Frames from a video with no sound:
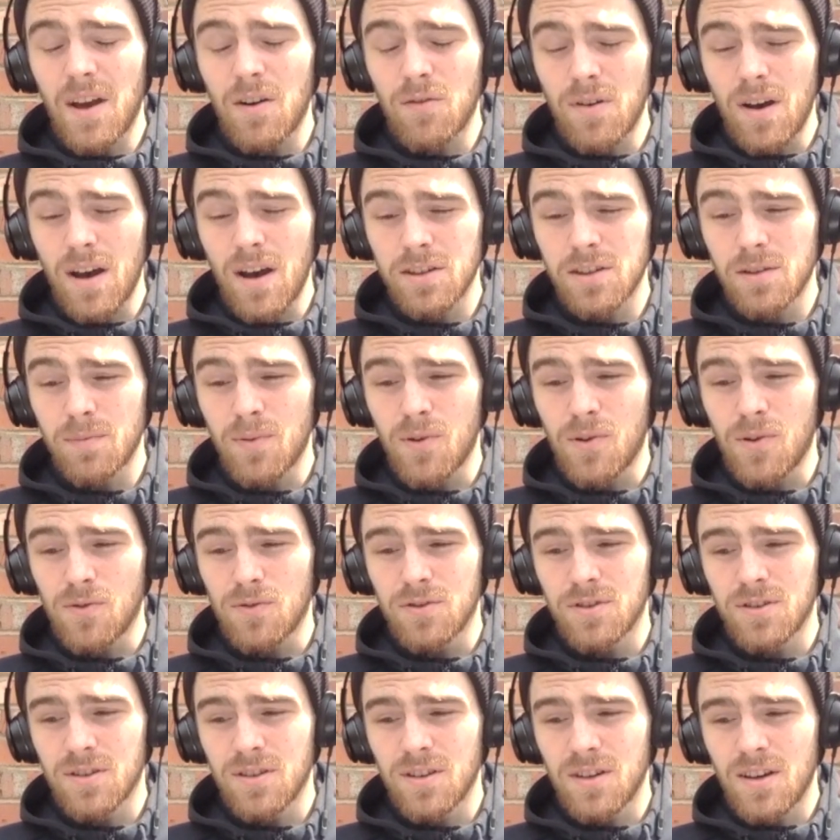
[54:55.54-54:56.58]
I
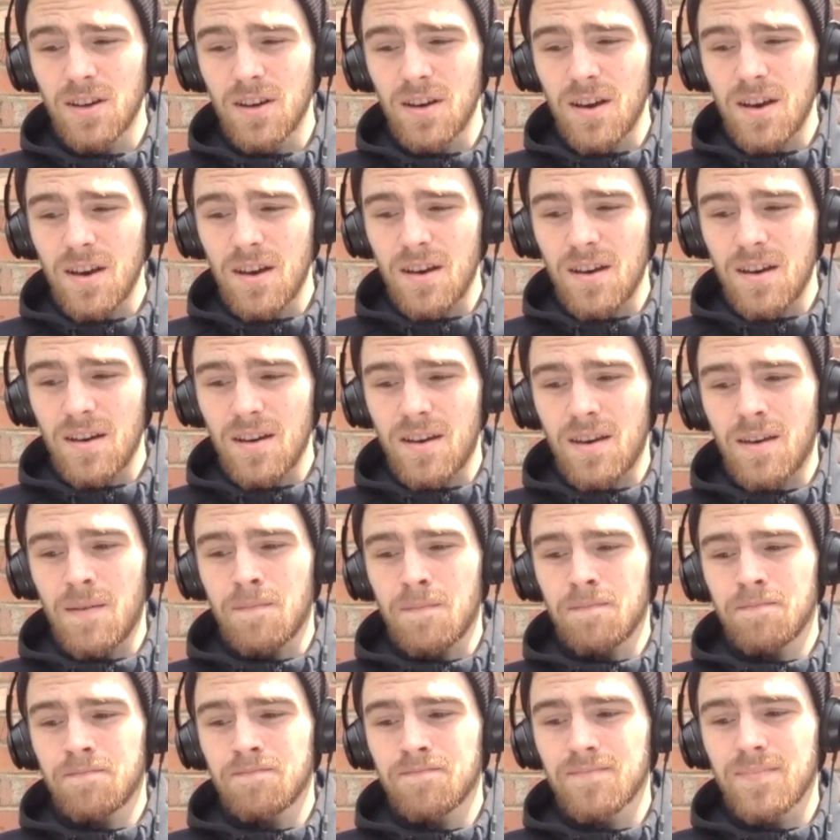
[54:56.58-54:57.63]
suppose.
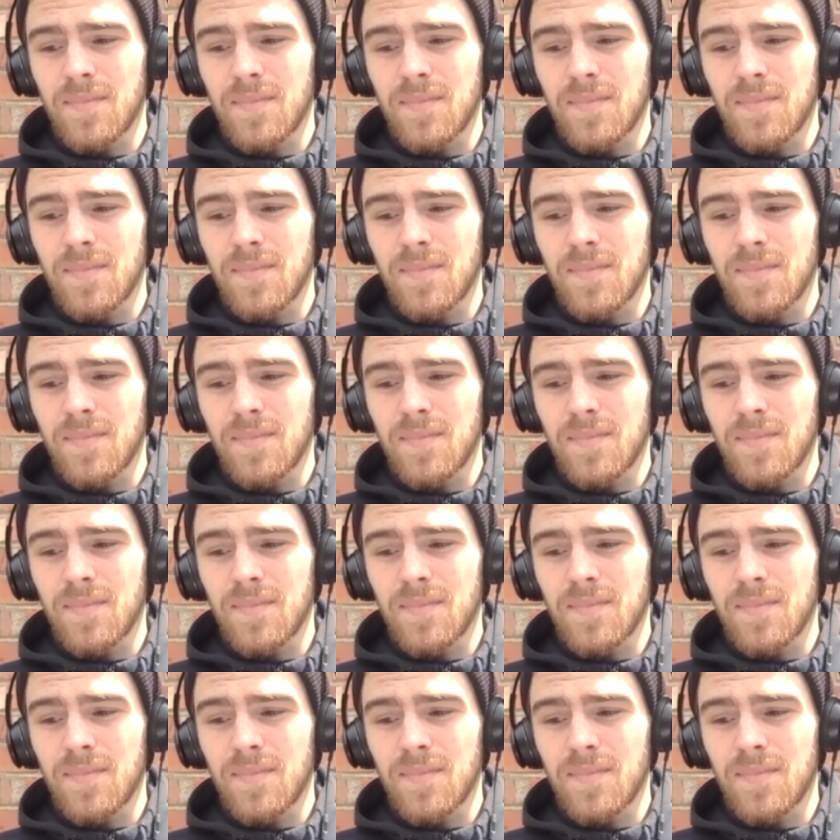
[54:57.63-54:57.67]
And